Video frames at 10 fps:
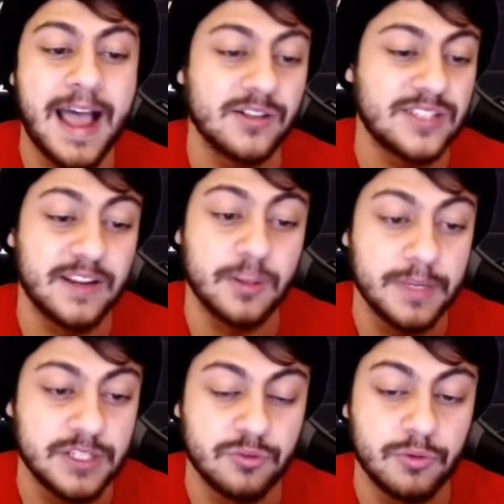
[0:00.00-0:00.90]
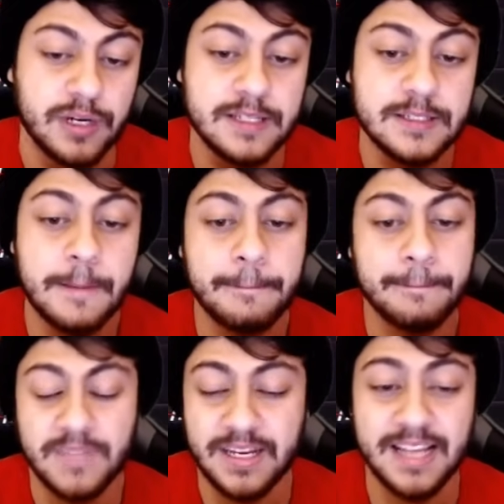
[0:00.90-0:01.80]
outside of the missed threes.
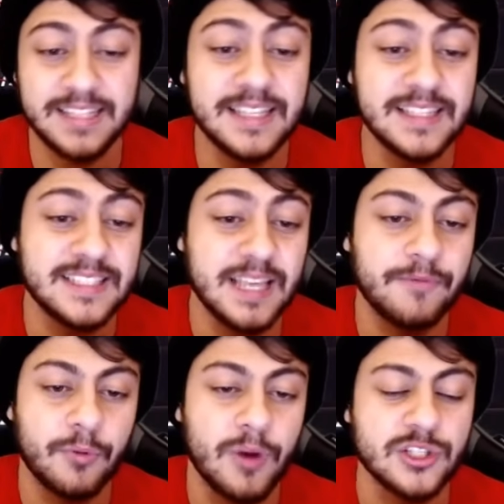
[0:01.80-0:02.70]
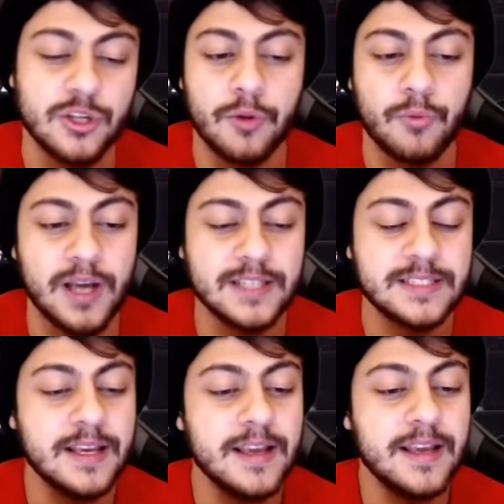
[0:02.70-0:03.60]
And I think the same for Russ, although
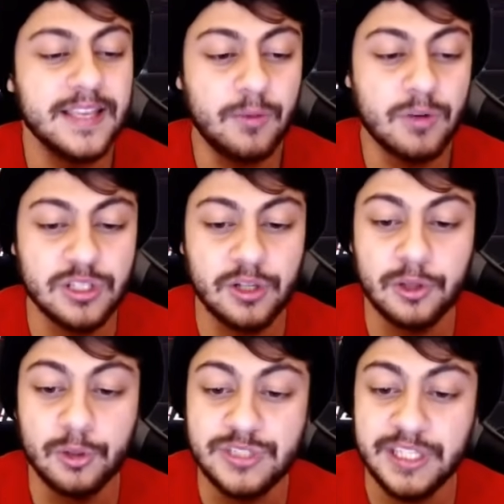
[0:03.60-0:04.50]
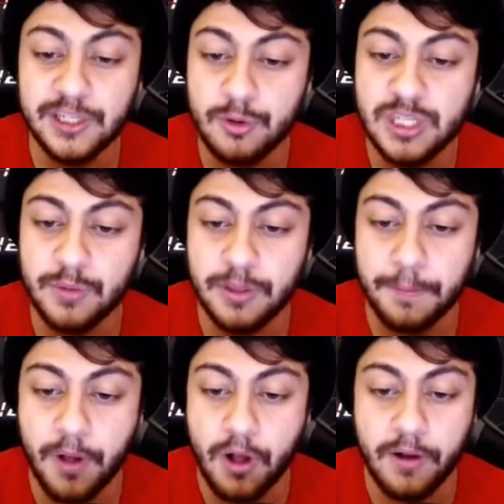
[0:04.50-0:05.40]
Russ, he was a little loosey-goosey with the
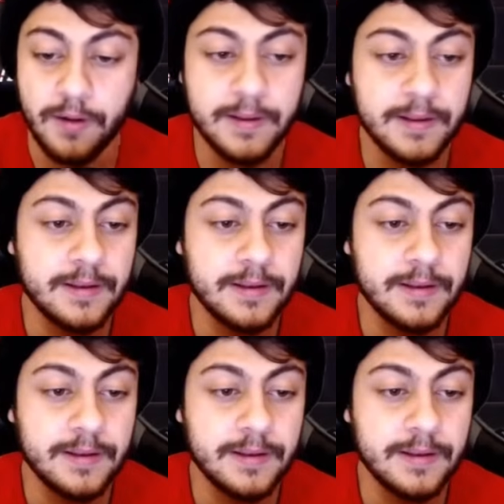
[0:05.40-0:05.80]
ball.